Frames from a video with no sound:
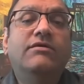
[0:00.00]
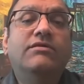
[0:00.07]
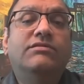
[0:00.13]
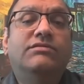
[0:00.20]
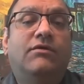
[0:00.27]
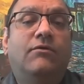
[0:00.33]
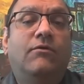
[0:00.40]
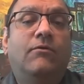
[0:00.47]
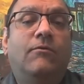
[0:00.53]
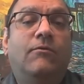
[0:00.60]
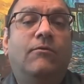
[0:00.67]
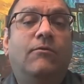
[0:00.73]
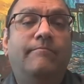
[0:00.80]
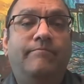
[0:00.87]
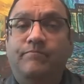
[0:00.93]
So
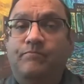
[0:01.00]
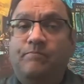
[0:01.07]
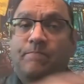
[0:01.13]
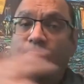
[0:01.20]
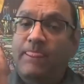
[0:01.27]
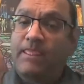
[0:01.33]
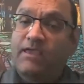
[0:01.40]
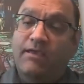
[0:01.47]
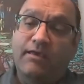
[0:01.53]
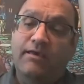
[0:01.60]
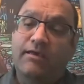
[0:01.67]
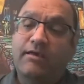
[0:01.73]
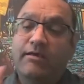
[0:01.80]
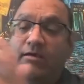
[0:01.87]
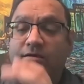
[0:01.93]

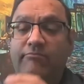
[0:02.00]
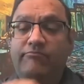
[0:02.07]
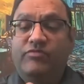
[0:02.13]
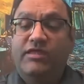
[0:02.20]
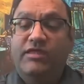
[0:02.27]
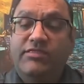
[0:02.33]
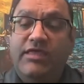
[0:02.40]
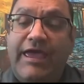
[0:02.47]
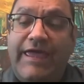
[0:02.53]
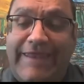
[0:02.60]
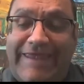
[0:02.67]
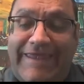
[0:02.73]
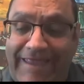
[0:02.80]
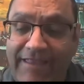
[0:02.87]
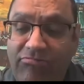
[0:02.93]
did that,
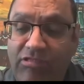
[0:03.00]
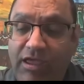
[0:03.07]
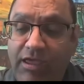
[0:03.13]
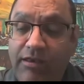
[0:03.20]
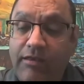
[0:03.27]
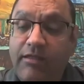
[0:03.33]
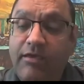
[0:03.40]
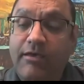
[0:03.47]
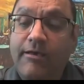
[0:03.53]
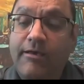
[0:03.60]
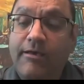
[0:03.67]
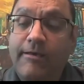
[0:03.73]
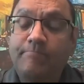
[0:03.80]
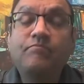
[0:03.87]
and then I